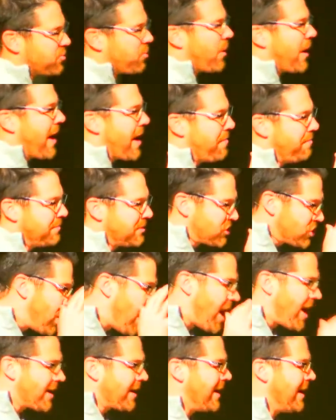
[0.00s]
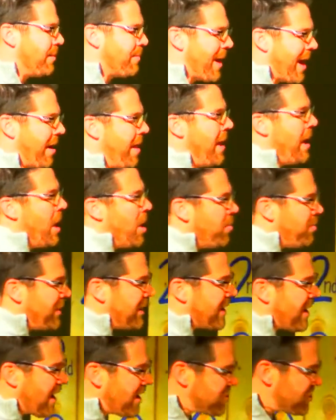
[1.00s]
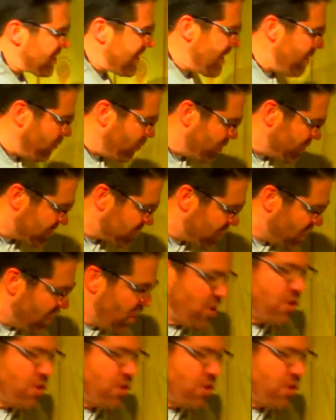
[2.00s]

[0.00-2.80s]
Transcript: what I'm talking about because it was